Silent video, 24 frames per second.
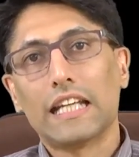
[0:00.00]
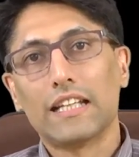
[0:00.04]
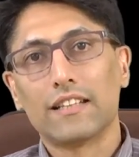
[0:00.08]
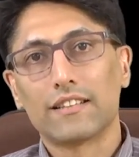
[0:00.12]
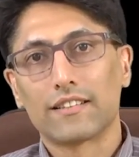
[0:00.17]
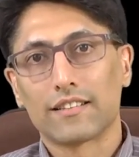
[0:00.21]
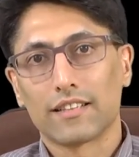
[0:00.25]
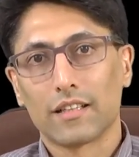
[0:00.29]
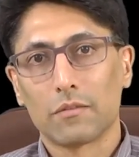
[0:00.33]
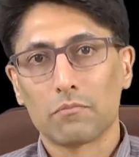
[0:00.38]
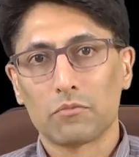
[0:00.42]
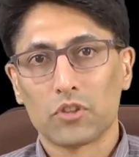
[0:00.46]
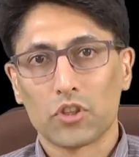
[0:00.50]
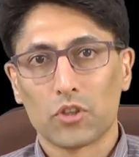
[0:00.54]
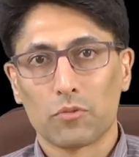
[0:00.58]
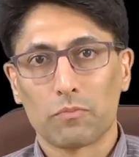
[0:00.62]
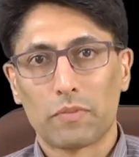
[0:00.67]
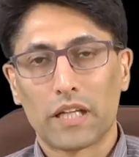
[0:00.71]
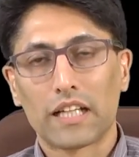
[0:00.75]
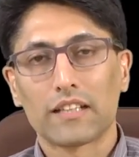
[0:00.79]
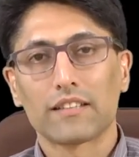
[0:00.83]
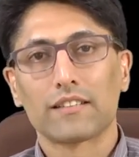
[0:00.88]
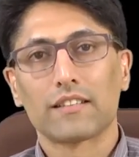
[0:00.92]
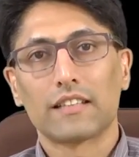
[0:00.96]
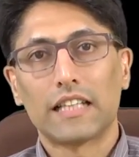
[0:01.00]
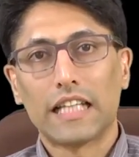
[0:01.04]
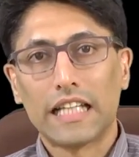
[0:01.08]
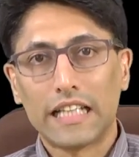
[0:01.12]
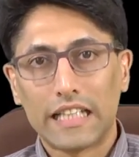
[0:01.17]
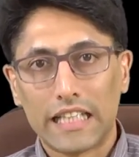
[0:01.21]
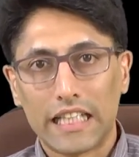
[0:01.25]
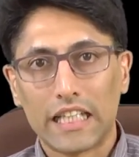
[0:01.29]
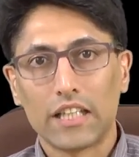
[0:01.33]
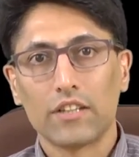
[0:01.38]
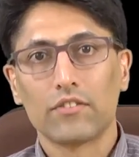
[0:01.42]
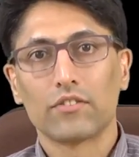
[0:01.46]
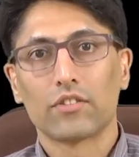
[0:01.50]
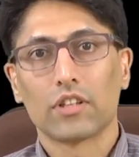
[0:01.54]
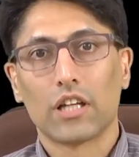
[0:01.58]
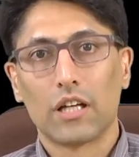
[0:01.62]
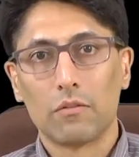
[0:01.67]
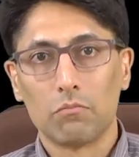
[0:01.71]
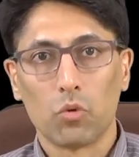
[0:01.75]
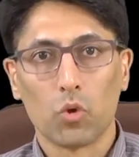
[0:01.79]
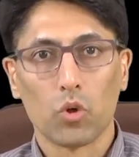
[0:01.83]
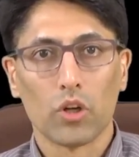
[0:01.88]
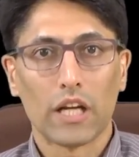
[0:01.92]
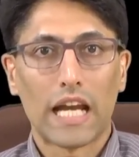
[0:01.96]
in some respects, it gives
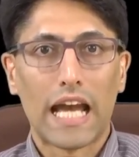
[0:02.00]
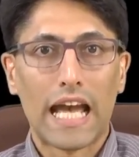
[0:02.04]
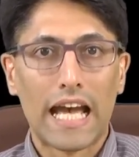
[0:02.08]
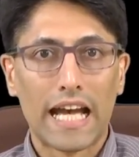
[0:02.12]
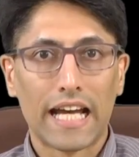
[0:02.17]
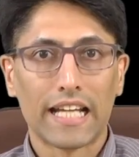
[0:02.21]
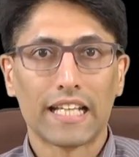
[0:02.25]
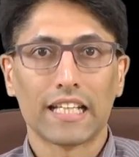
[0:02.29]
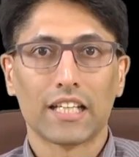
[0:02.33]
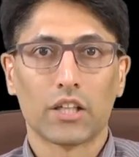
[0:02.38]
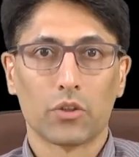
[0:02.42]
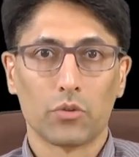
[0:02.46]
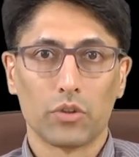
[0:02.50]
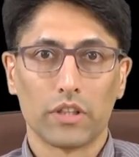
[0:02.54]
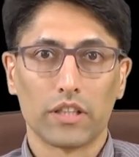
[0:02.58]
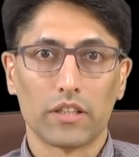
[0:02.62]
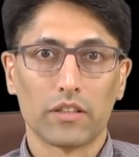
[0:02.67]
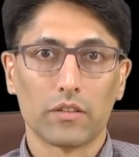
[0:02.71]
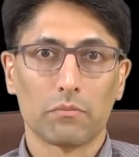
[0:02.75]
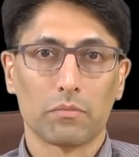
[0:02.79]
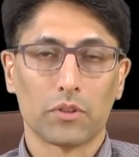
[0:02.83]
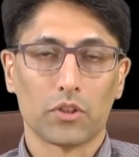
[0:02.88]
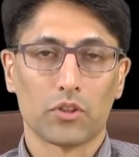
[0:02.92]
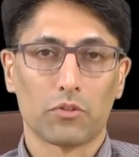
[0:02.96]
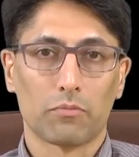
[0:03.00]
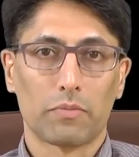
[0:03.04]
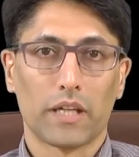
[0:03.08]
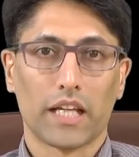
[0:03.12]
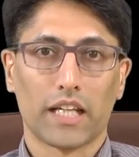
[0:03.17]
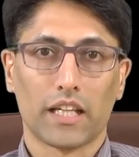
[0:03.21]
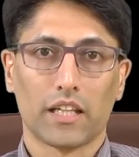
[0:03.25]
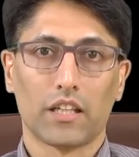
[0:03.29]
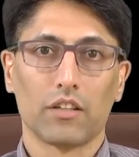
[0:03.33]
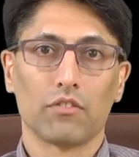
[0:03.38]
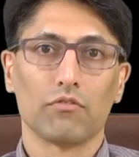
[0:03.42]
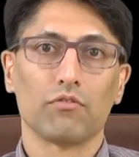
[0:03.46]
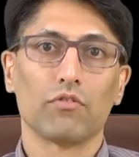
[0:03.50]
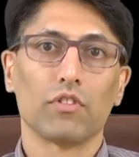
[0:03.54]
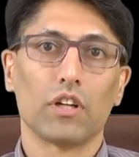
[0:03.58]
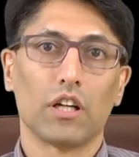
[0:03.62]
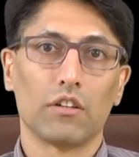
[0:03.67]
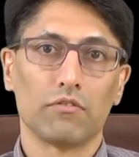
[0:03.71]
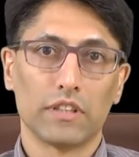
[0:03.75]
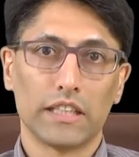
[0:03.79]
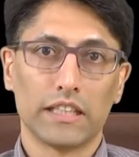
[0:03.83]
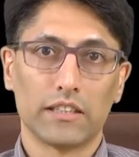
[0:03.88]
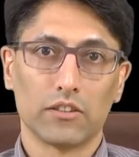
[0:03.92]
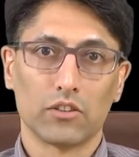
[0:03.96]
a more adequate perspective
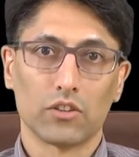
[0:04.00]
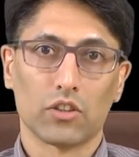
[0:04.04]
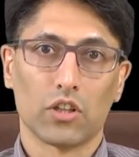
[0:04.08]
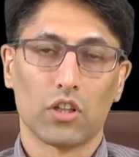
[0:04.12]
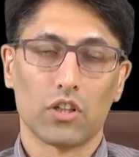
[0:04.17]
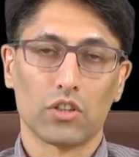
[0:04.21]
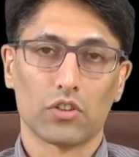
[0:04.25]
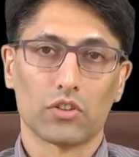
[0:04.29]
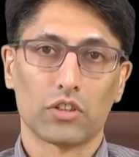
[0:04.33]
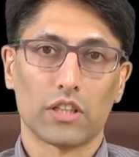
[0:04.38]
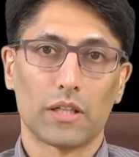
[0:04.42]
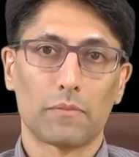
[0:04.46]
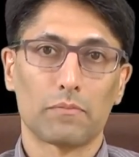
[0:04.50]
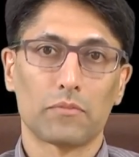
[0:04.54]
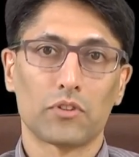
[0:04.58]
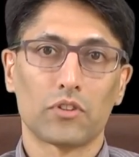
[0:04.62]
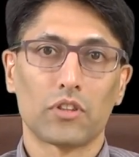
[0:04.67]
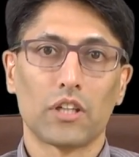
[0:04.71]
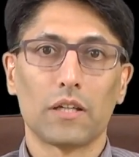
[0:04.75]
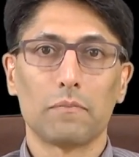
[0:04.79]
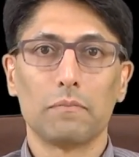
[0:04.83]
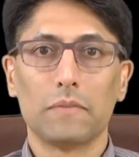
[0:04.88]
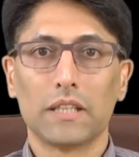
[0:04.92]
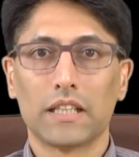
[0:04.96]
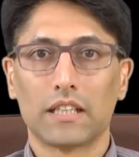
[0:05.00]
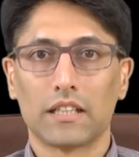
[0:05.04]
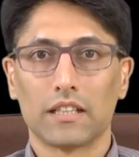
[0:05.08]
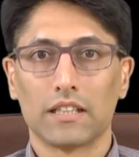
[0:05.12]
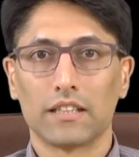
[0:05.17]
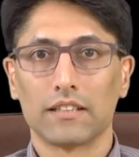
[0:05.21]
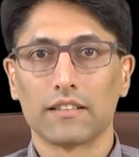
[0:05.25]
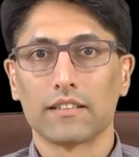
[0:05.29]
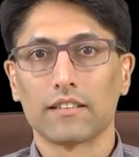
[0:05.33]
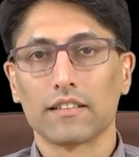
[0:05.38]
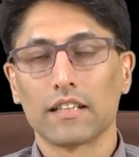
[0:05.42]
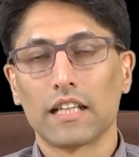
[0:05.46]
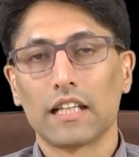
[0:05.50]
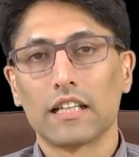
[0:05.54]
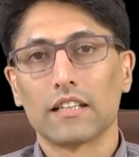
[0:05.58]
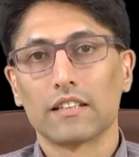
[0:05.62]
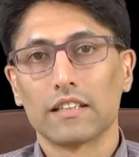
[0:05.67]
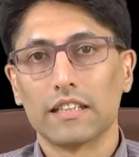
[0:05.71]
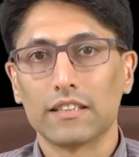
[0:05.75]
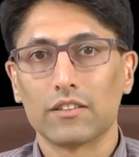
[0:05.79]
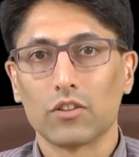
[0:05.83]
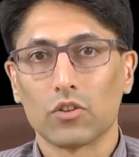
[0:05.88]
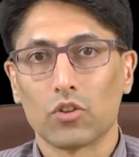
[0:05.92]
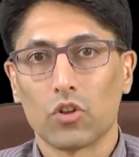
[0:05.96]
of legal concepts because
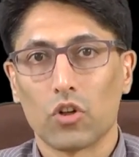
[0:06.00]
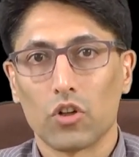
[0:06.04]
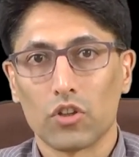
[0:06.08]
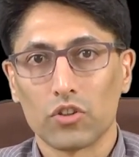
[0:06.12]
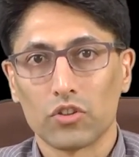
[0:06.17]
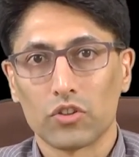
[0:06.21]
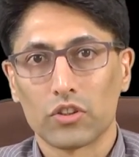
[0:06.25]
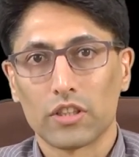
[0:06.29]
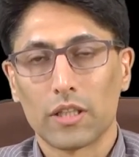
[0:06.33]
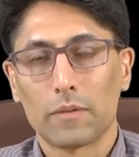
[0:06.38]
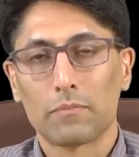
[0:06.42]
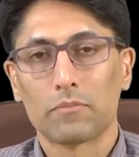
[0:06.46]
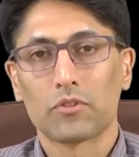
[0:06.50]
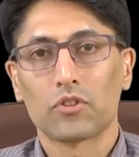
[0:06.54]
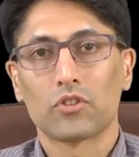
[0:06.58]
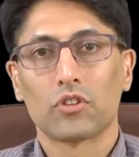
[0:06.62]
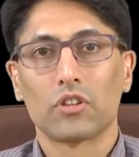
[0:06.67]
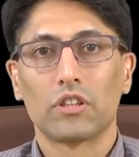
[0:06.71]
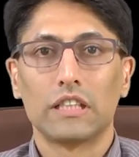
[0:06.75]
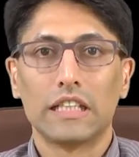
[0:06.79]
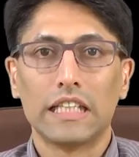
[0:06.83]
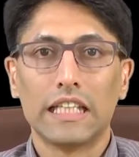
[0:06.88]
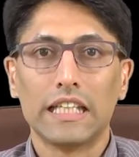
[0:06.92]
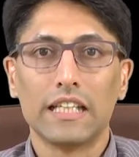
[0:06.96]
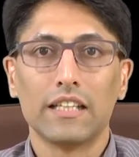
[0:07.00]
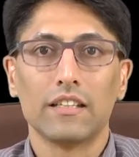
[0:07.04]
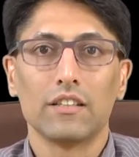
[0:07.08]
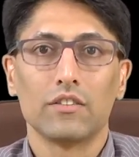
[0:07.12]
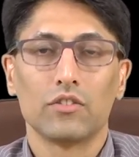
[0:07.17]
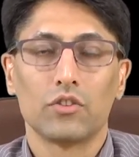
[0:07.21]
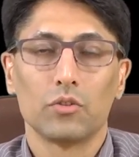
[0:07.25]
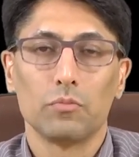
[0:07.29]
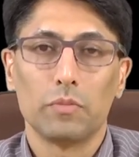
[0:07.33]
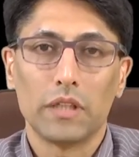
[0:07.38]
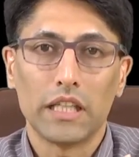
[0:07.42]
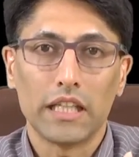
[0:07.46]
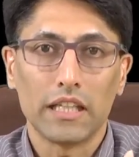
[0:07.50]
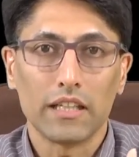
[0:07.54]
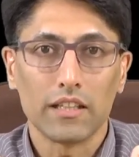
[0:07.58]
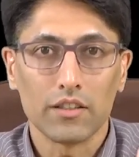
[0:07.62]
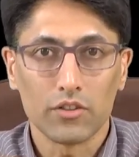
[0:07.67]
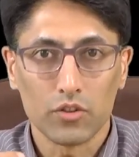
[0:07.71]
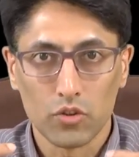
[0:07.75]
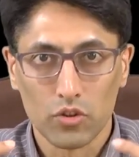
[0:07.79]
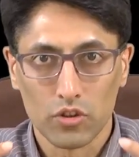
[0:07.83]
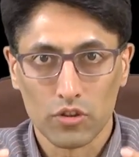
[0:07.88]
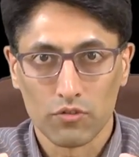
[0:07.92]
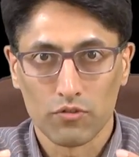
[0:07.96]
legal concepts need to
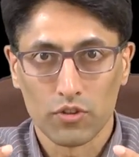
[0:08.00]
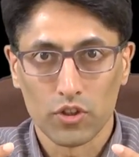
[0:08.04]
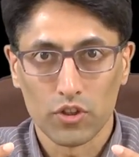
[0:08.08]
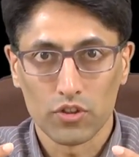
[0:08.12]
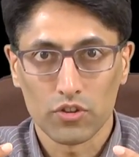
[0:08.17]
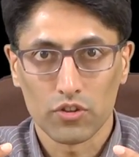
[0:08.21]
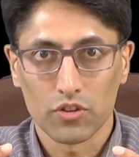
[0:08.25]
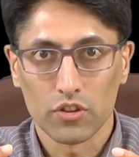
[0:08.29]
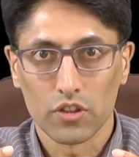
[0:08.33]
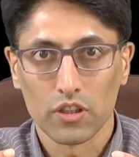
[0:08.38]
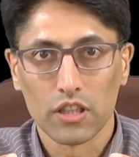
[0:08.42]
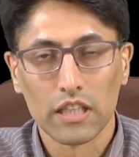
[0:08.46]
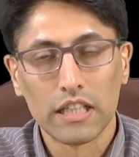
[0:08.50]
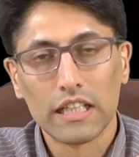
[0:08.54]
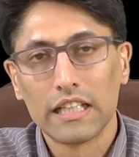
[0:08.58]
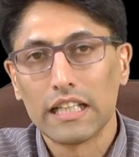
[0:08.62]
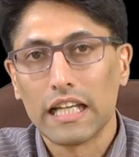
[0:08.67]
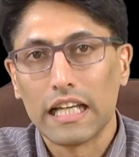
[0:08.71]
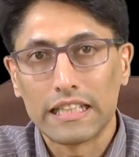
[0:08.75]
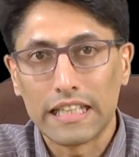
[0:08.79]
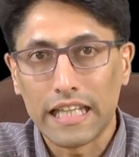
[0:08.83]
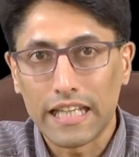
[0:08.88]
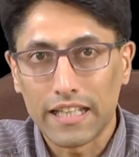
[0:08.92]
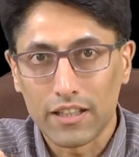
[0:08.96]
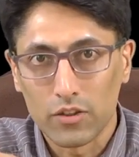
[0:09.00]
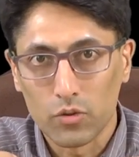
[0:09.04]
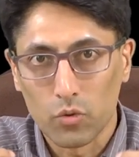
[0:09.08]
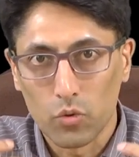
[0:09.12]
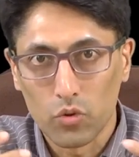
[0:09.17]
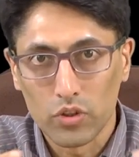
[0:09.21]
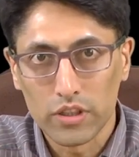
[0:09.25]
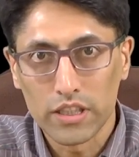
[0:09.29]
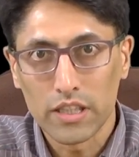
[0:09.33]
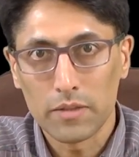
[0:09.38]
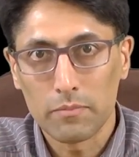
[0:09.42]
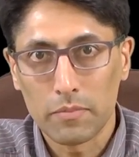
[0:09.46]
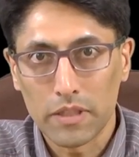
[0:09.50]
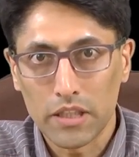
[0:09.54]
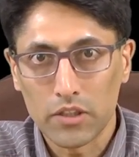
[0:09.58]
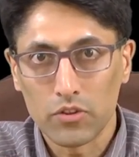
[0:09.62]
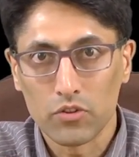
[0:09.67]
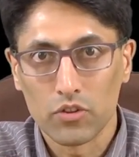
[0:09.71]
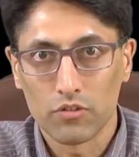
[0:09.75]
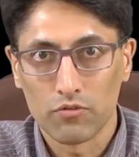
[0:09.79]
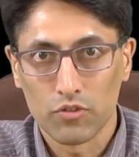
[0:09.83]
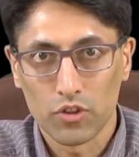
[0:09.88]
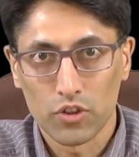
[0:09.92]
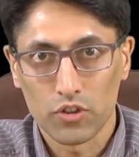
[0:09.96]
be universal and they can only be
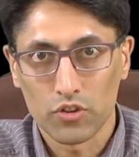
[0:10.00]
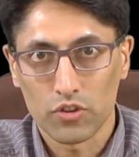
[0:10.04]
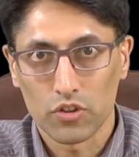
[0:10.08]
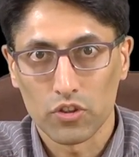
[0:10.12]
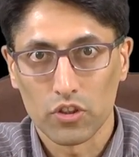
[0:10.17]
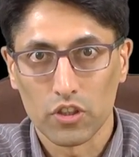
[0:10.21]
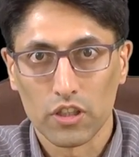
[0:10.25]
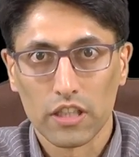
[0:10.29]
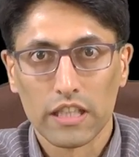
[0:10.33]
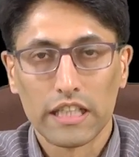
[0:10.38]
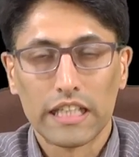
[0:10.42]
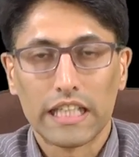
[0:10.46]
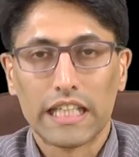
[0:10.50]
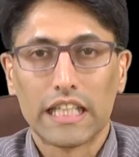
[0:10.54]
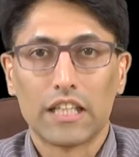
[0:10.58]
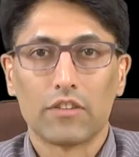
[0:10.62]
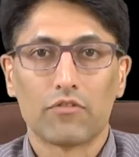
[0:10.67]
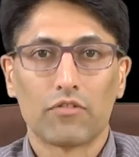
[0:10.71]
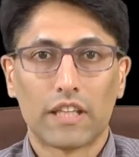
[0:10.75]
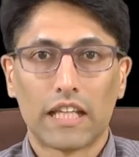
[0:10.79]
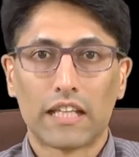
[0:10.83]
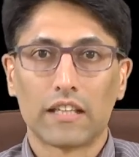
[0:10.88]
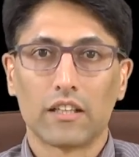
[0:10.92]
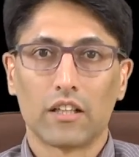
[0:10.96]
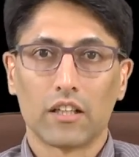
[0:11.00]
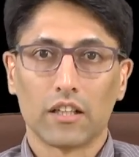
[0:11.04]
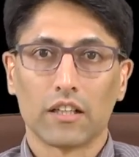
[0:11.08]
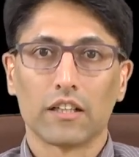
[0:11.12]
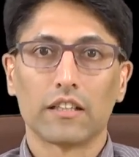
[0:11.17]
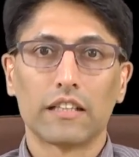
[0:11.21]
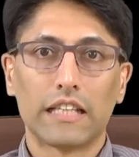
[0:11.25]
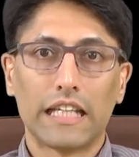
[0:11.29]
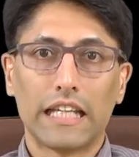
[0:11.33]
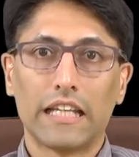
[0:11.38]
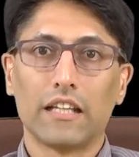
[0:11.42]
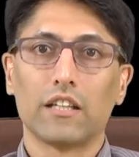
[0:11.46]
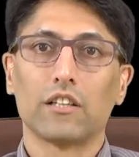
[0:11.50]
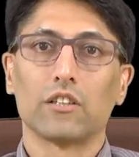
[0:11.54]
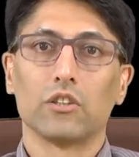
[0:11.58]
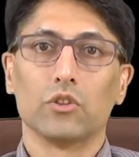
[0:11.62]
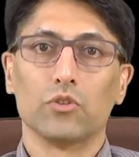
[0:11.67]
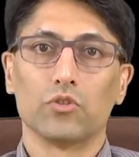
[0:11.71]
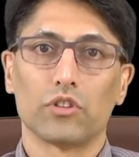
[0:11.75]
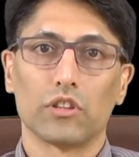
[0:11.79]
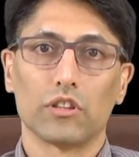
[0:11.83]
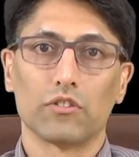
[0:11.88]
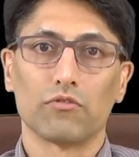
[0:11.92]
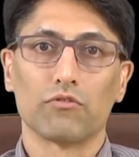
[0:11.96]
universal if they are
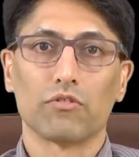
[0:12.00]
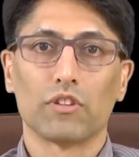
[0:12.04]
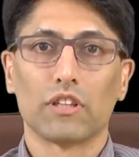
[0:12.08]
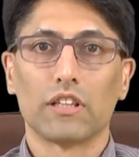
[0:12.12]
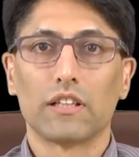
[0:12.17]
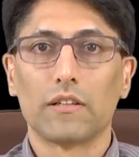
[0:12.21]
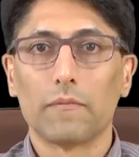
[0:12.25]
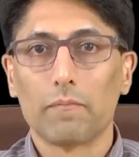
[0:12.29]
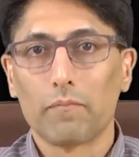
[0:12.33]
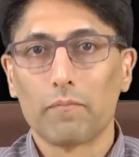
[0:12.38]
inclusive.